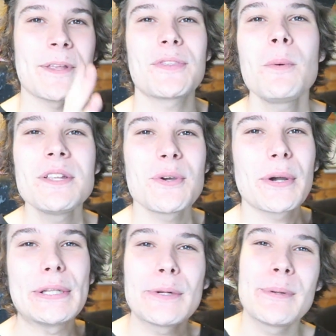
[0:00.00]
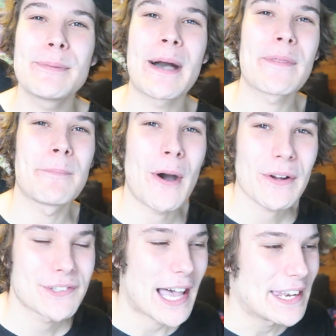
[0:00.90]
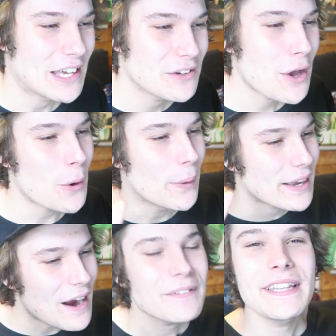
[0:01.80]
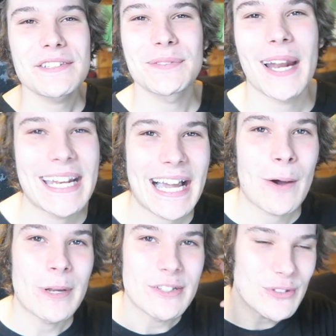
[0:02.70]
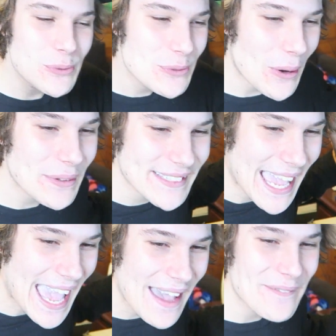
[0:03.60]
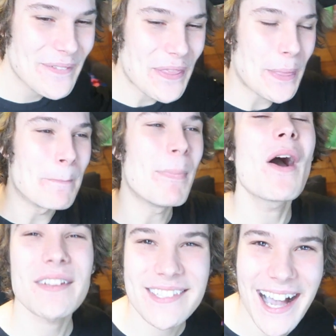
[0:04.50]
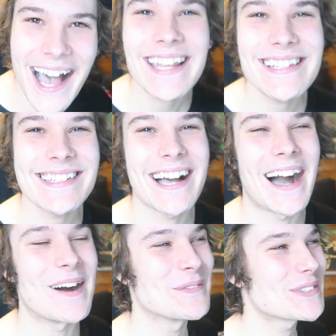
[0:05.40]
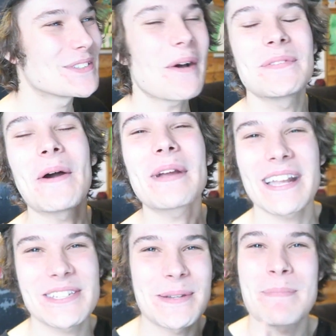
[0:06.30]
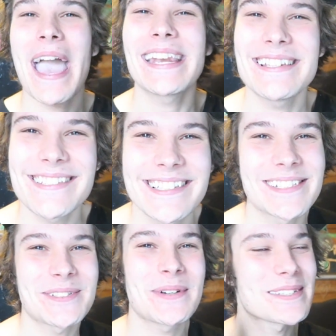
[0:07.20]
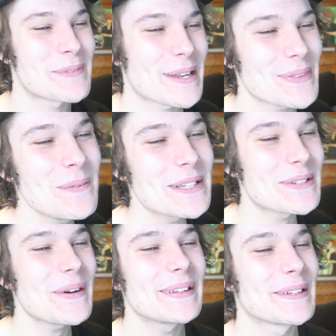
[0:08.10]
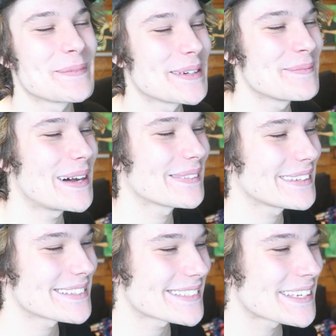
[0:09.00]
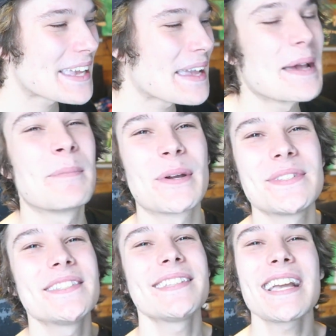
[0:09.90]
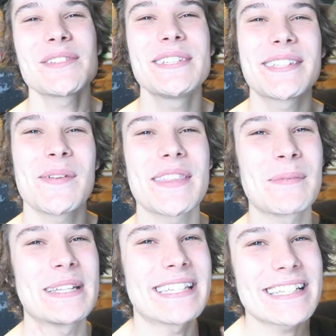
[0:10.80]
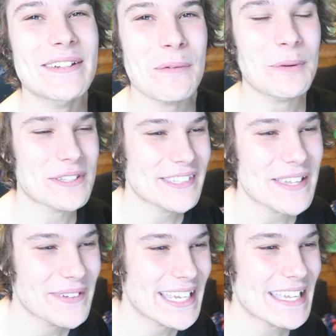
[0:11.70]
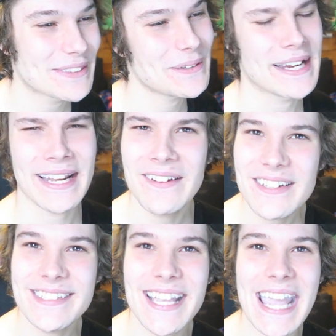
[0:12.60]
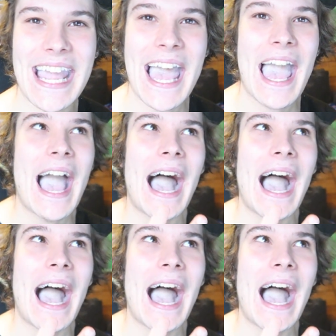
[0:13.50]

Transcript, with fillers: up, I thought we'd talk a little bit about the box art. Now, no, currently as of right now, we do not have the box art, um, so don't don't get your panic panties in a twist, but I thought we'd talk a little bit about this because this is actually something that we did not receive at E3, and I gotta say,